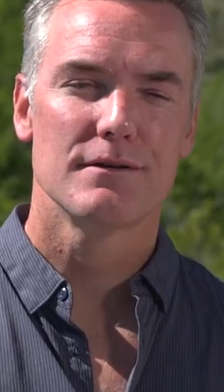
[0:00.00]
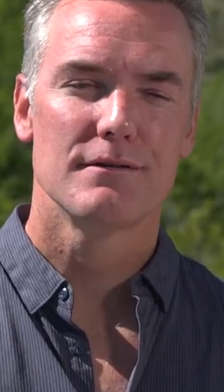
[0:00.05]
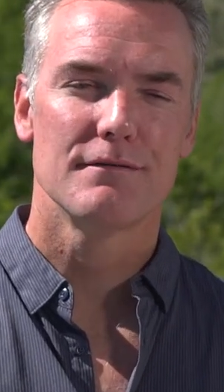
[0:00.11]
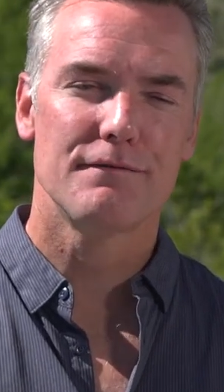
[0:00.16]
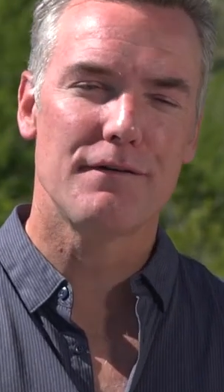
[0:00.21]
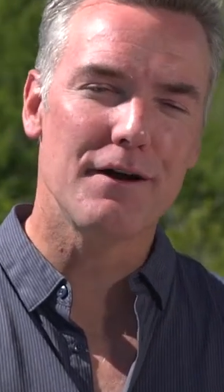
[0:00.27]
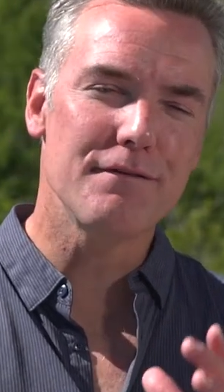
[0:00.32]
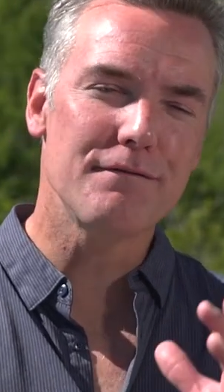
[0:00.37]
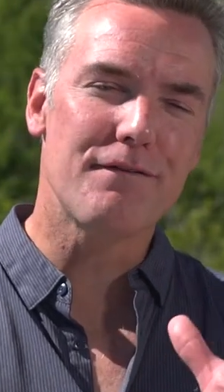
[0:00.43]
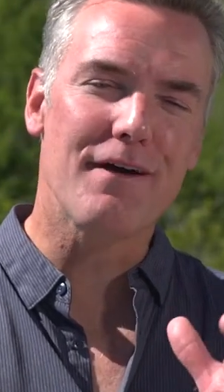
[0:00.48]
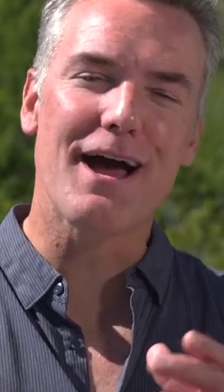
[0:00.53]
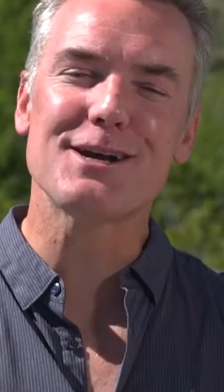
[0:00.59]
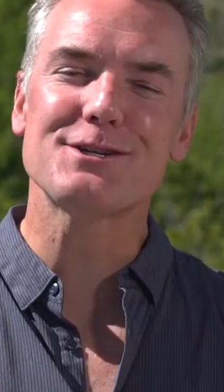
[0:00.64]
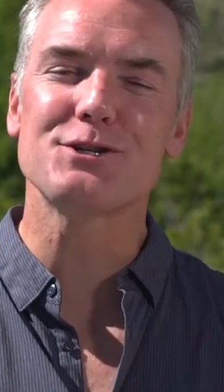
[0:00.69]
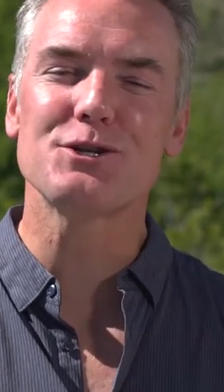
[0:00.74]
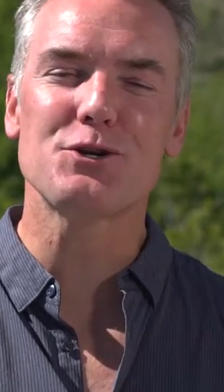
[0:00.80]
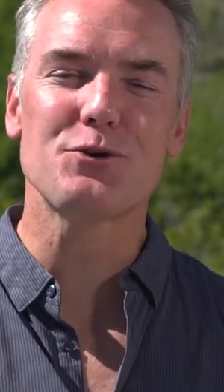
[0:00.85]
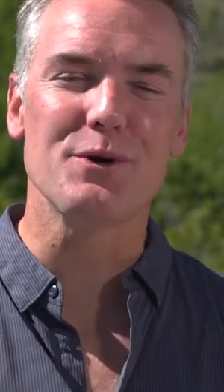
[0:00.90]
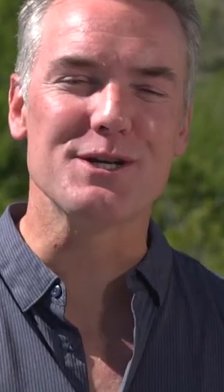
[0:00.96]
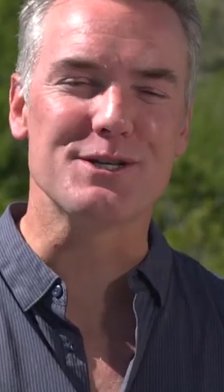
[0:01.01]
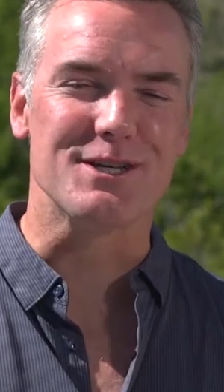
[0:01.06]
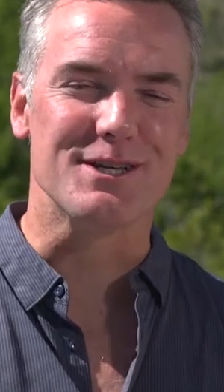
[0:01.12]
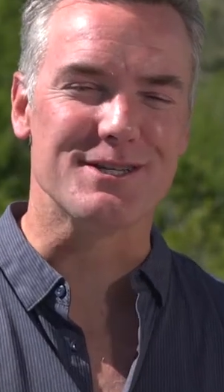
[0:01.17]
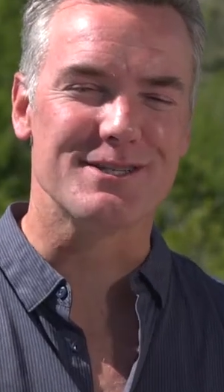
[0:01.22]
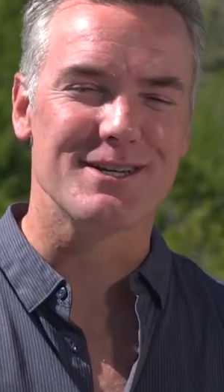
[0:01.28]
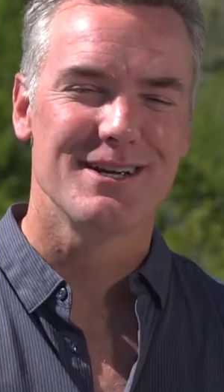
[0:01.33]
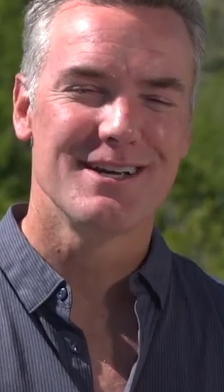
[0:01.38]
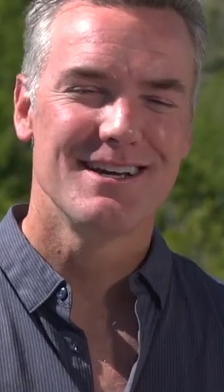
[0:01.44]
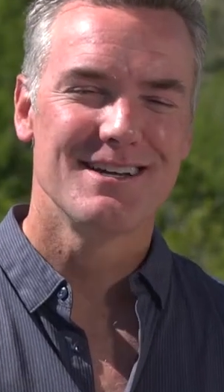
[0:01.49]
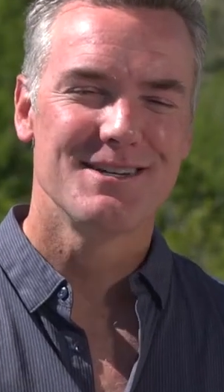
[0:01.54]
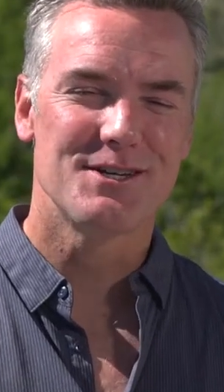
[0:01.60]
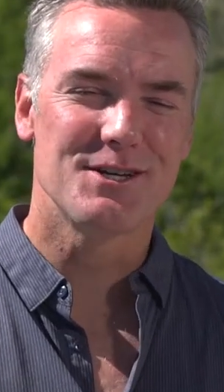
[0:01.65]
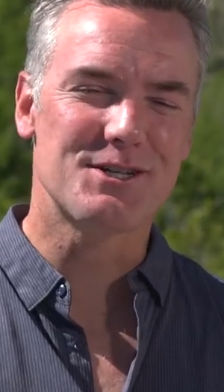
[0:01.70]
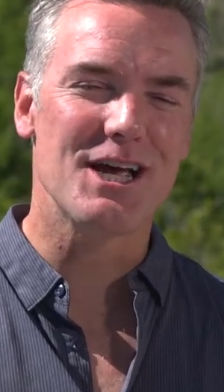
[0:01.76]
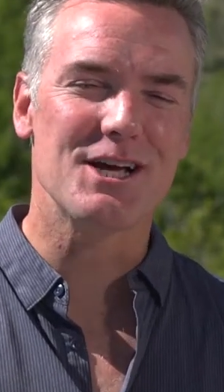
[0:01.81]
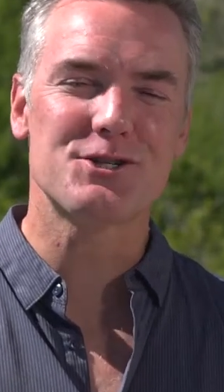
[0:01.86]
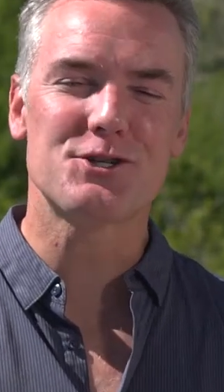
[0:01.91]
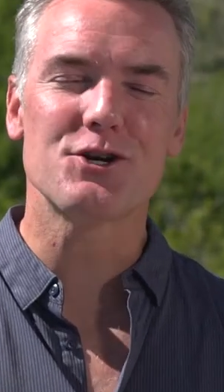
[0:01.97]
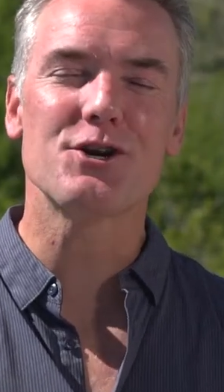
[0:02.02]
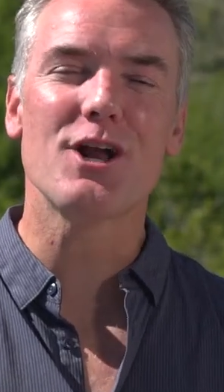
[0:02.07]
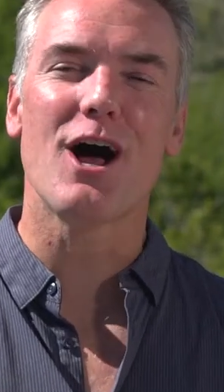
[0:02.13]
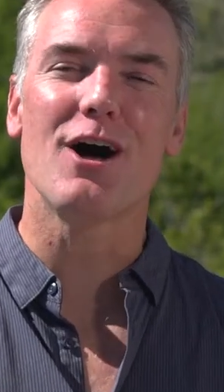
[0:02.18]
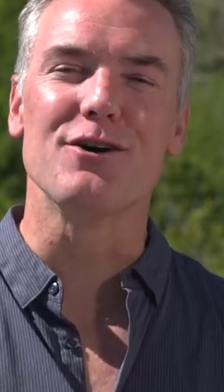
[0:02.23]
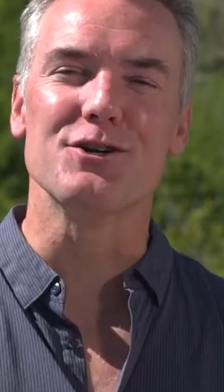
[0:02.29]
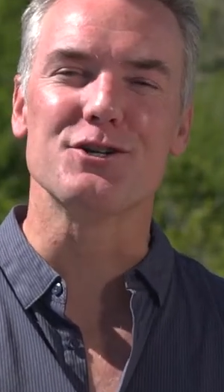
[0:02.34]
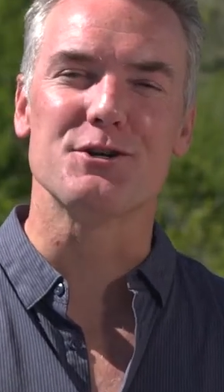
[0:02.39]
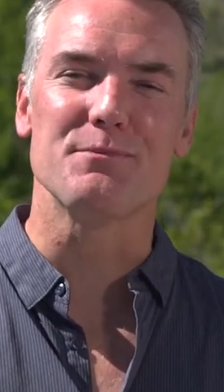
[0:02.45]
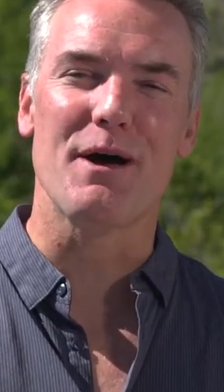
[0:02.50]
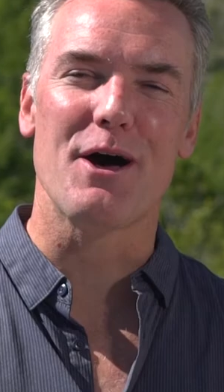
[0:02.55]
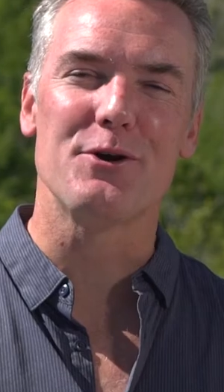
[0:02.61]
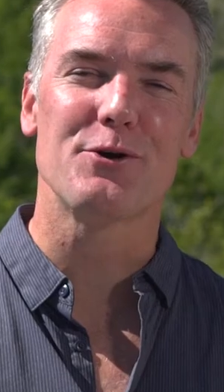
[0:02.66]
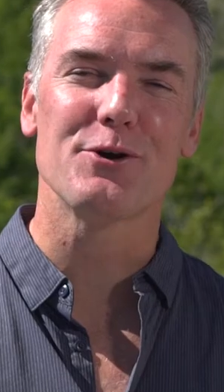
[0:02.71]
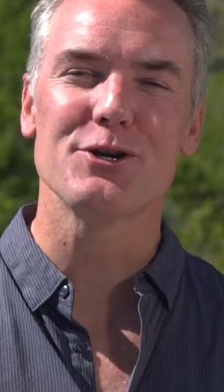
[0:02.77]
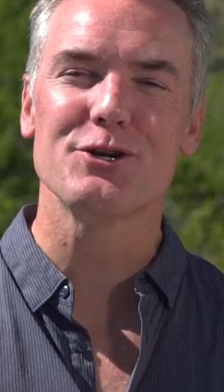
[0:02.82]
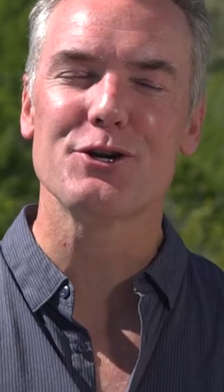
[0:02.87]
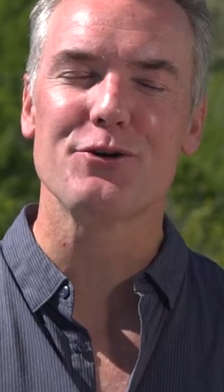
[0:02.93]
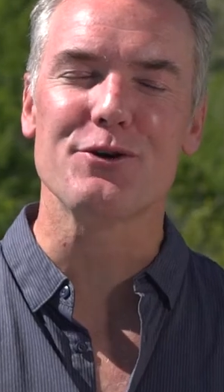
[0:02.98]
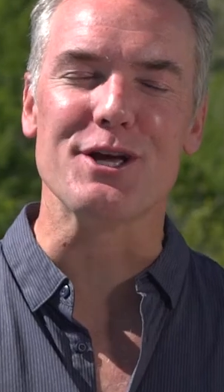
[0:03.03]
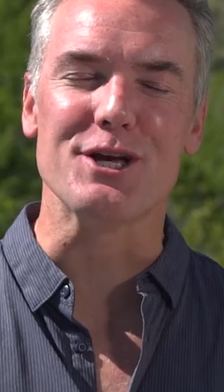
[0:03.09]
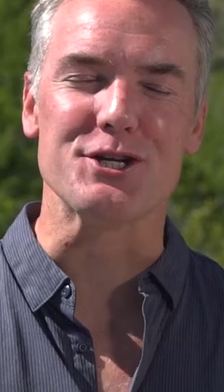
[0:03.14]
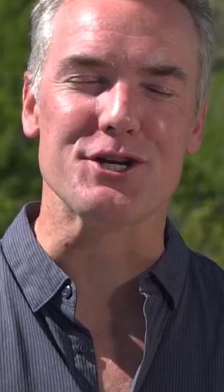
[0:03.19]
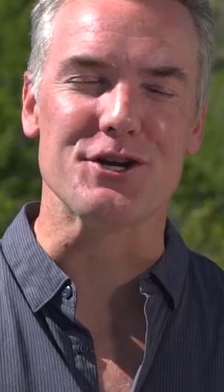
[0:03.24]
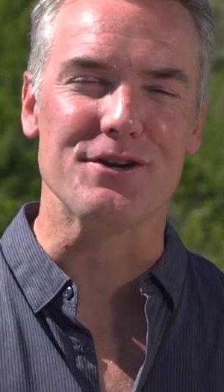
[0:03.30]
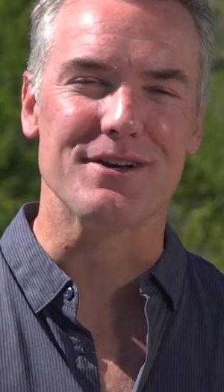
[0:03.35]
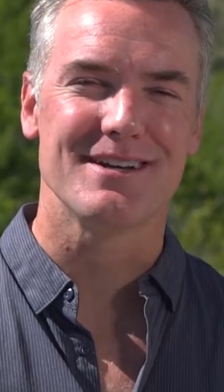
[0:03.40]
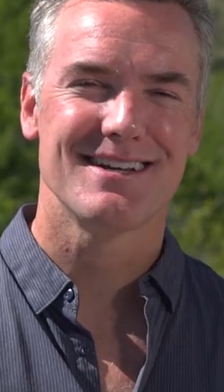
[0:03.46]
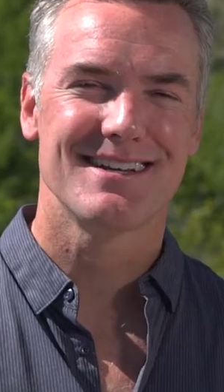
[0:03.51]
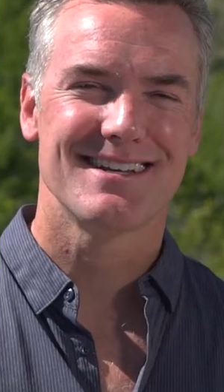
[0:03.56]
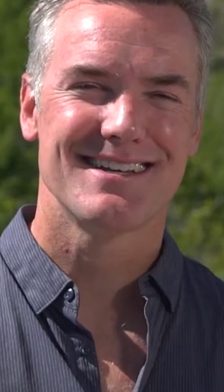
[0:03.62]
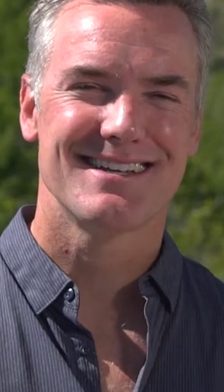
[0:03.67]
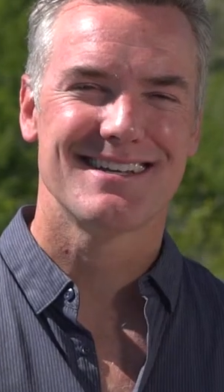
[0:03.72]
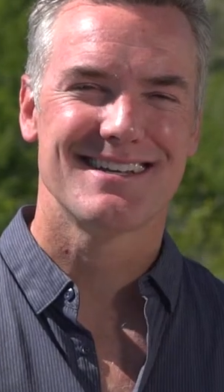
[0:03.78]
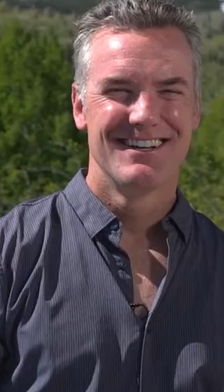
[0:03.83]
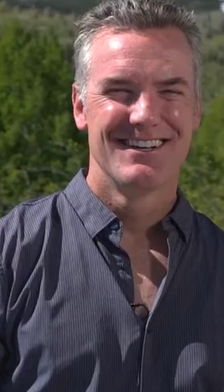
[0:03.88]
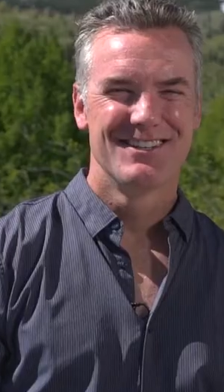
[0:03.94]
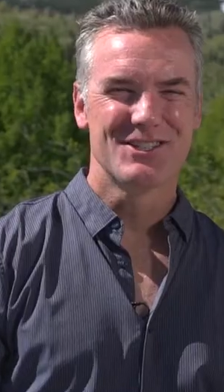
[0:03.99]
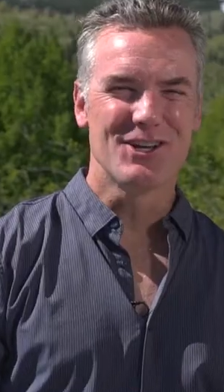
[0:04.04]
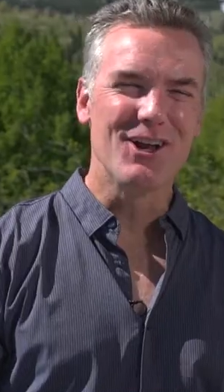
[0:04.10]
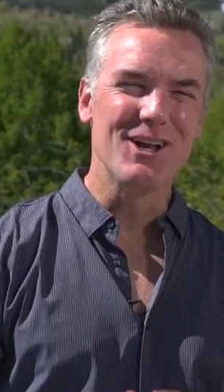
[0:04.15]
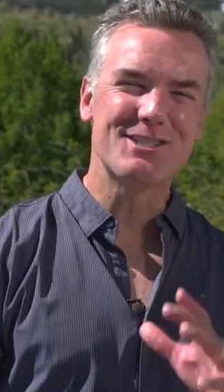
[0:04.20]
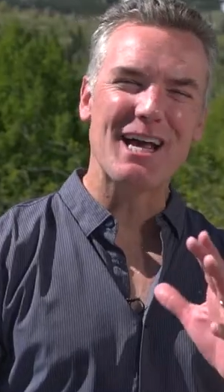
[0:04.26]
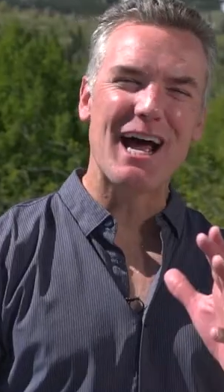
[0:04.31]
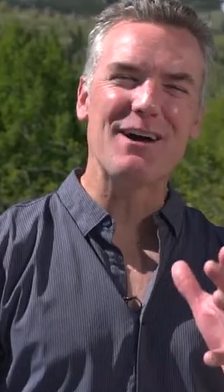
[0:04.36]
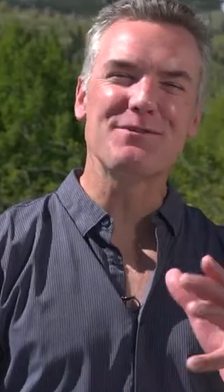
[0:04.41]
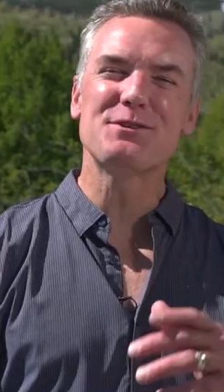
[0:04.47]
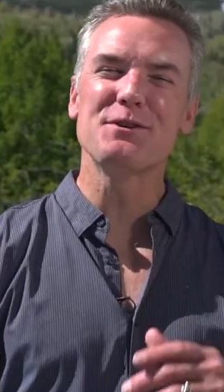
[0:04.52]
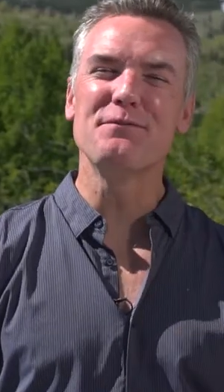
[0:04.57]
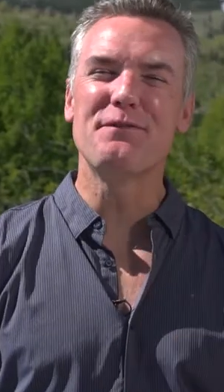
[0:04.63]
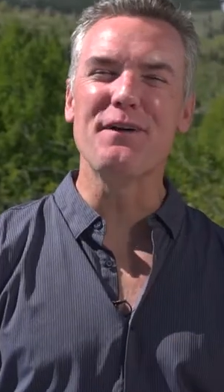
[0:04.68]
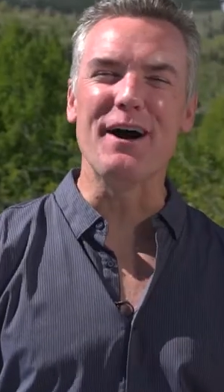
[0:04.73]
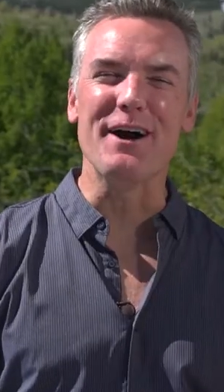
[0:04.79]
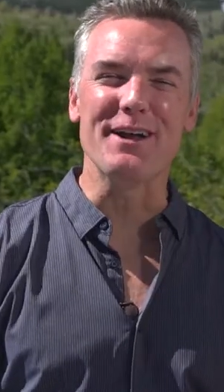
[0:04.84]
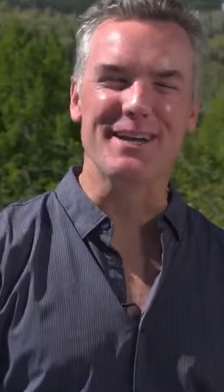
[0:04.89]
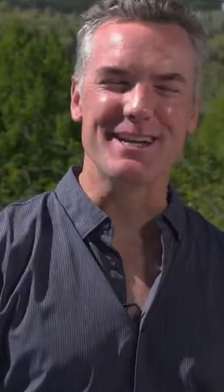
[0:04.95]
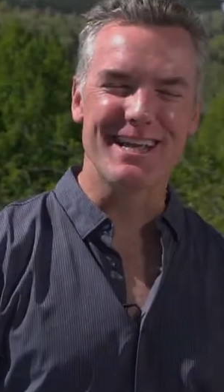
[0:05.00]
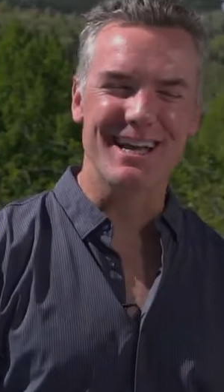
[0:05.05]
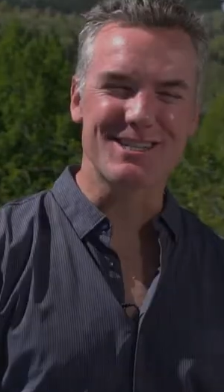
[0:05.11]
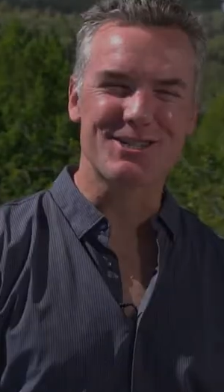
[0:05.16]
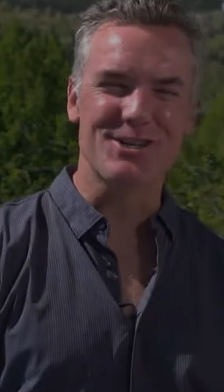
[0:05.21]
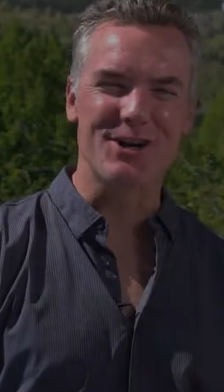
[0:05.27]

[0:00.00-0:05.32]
fun facts and quizzes to test your knowledge about organ donation. So let's have some fun and get